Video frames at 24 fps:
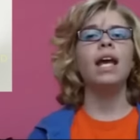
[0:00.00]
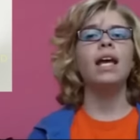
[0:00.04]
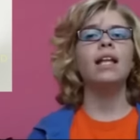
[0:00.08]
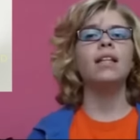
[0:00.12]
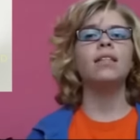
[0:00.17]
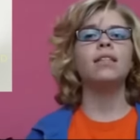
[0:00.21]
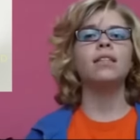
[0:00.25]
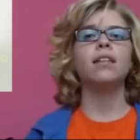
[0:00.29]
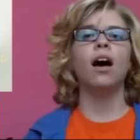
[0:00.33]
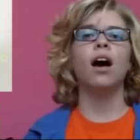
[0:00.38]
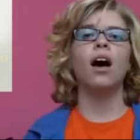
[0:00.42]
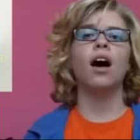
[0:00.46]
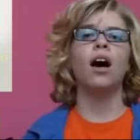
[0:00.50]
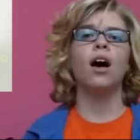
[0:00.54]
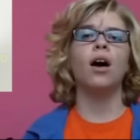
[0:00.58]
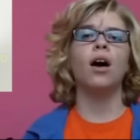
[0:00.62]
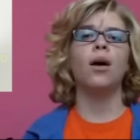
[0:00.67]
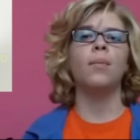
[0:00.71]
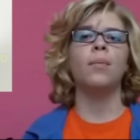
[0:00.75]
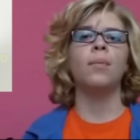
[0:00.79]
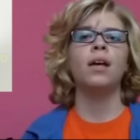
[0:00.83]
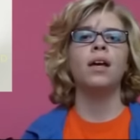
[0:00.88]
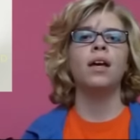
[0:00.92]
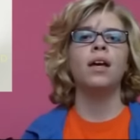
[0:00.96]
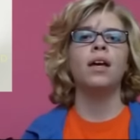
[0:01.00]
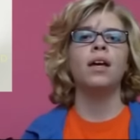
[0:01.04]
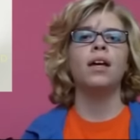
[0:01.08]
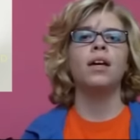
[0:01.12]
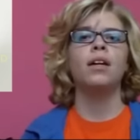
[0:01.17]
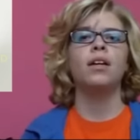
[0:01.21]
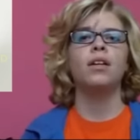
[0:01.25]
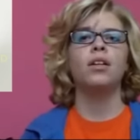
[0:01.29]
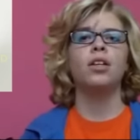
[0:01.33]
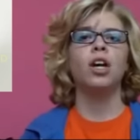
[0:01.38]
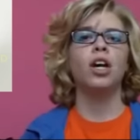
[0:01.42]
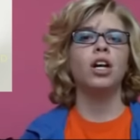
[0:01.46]
and it's young
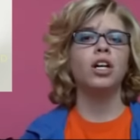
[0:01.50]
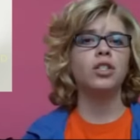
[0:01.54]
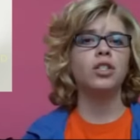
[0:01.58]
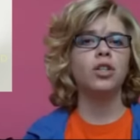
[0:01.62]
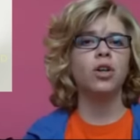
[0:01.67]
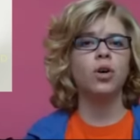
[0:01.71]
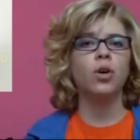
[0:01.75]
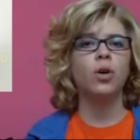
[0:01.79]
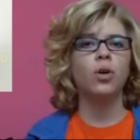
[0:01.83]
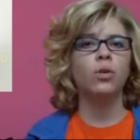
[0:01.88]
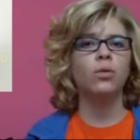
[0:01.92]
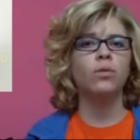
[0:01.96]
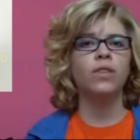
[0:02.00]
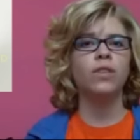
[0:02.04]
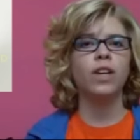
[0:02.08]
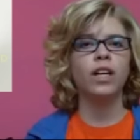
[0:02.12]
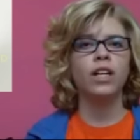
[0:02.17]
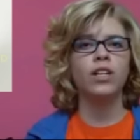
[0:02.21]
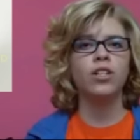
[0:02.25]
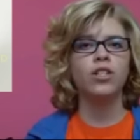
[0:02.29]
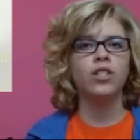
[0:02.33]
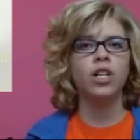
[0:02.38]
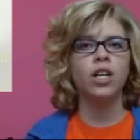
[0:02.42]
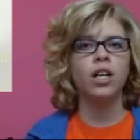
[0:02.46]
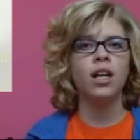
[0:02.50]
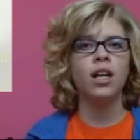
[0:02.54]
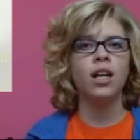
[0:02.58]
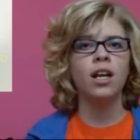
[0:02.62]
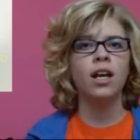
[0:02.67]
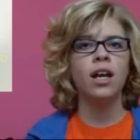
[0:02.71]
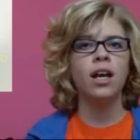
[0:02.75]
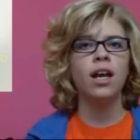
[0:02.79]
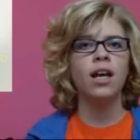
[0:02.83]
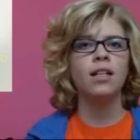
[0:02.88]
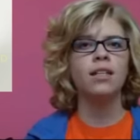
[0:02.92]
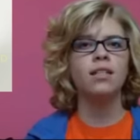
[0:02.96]
adult
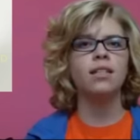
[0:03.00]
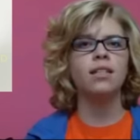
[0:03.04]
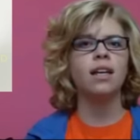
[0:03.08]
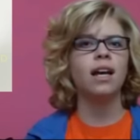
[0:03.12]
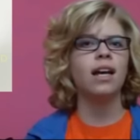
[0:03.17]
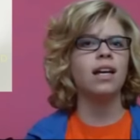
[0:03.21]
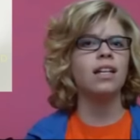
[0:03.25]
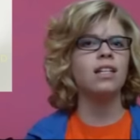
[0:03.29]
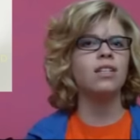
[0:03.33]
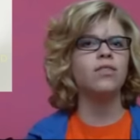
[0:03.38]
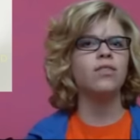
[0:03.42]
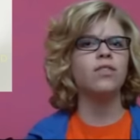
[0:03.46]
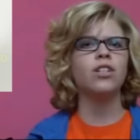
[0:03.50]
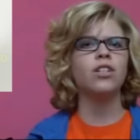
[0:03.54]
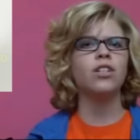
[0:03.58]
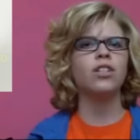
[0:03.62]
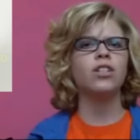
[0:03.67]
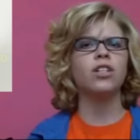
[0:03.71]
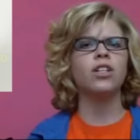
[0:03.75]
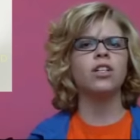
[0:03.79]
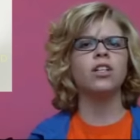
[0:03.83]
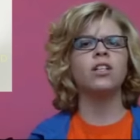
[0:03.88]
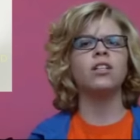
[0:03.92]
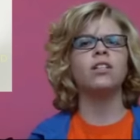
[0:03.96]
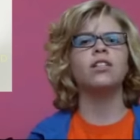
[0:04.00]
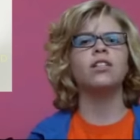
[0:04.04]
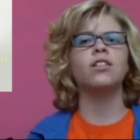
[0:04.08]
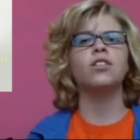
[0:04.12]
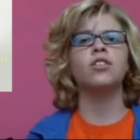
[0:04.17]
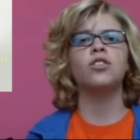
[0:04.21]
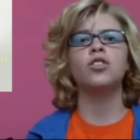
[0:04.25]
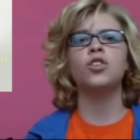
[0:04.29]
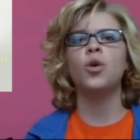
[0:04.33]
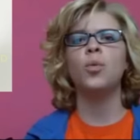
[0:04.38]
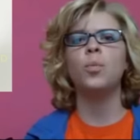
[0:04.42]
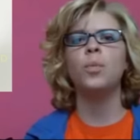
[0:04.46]
fiction. It's science fiction,
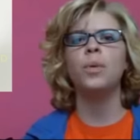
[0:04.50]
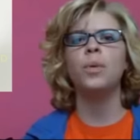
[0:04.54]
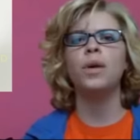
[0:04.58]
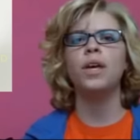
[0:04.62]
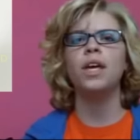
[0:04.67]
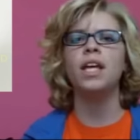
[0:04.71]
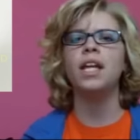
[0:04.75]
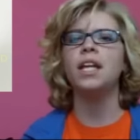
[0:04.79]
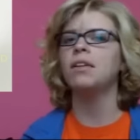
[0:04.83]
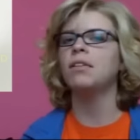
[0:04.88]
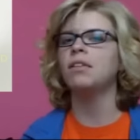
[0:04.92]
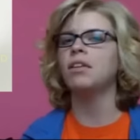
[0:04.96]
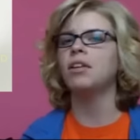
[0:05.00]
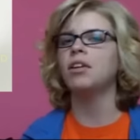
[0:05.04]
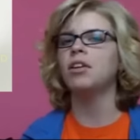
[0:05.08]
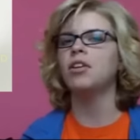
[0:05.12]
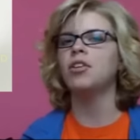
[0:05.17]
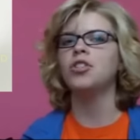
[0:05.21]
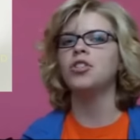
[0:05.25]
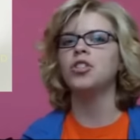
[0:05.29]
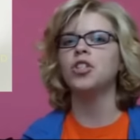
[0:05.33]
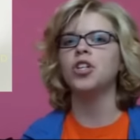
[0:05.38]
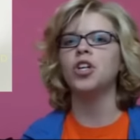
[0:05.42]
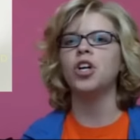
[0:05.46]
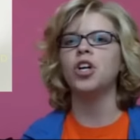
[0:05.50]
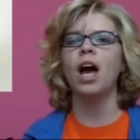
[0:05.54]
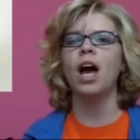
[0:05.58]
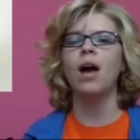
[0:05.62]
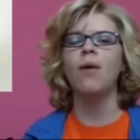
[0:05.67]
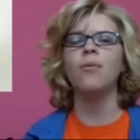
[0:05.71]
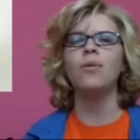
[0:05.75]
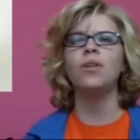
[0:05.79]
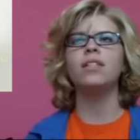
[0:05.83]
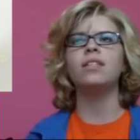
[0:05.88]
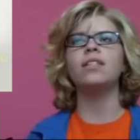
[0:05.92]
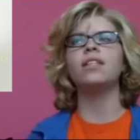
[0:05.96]
dystopian literature,
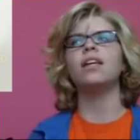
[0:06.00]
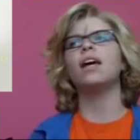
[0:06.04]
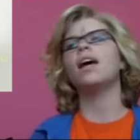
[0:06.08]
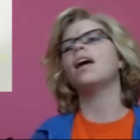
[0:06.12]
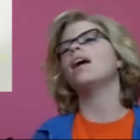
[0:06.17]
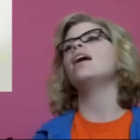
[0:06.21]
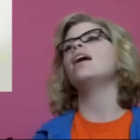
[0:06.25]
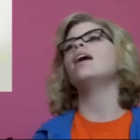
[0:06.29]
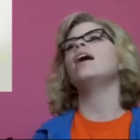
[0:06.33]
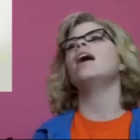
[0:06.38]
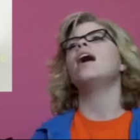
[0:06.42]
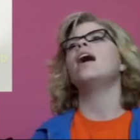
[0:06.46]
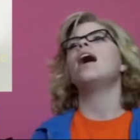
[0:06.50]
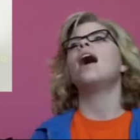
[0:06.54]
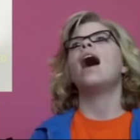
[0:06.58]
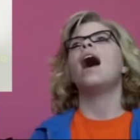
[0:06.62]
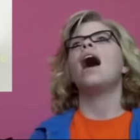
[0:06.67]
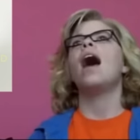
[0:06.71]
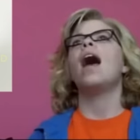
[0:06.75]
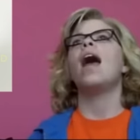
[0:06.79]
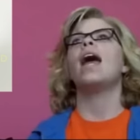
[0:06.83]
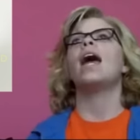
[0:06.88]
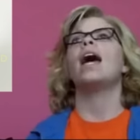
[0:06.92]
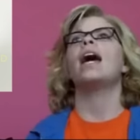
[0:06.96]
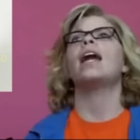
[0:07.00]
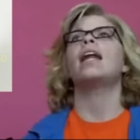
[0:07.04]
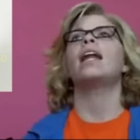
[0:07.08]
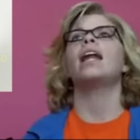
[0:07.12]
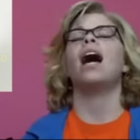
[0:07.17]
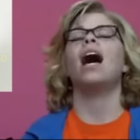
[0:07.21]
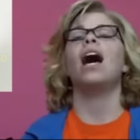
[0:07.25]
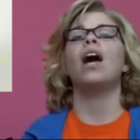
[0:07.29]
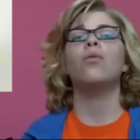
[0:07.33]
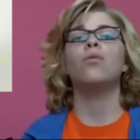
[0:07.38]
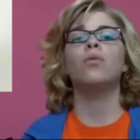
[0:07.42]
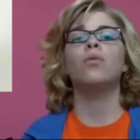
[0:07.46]
I would say,
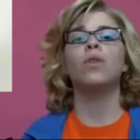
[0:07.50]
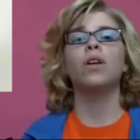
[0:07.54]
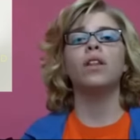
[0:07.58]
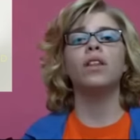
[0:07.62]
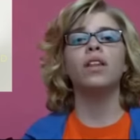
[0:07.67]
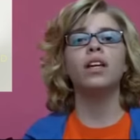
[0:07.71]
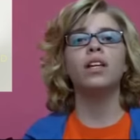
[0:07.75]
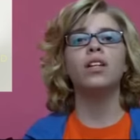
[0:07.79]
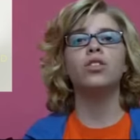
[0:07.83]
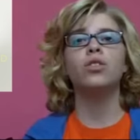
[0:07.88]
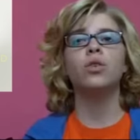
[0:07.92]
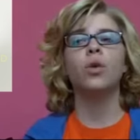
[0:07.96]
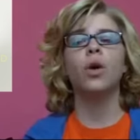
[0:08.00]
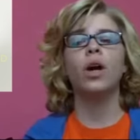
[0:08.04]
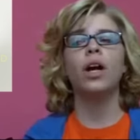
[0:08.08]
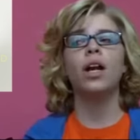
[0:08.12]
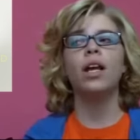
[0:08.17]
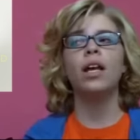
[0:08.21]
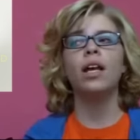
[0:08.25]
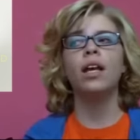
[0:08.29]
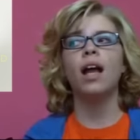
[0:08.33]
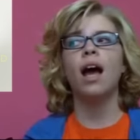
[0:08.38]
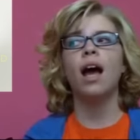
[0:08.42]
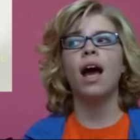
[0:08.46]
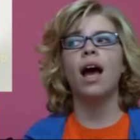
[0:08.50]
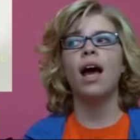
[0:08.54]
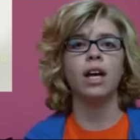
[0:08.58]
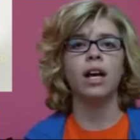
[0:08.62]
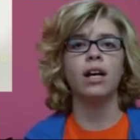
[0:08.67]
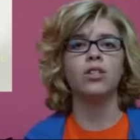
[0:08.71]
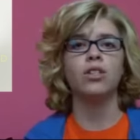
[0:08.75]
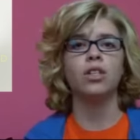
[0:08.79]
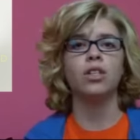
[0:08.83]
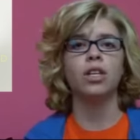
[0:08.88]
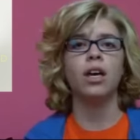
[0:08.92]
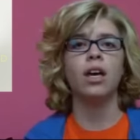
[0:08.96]
and I really enjoyed it. It was
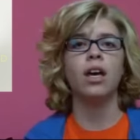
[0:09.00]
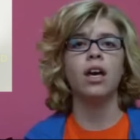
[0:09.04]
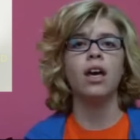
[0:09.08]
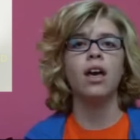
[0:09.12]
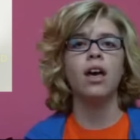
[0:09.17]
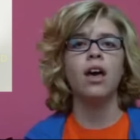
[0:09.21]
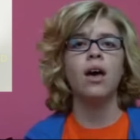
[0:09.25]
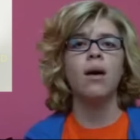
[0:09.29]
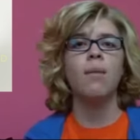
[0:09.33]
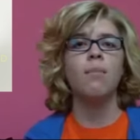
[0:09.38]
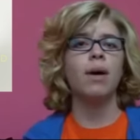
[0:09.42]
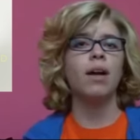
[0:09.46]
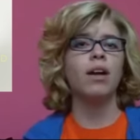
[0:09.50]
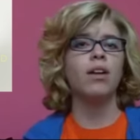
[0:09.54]
actually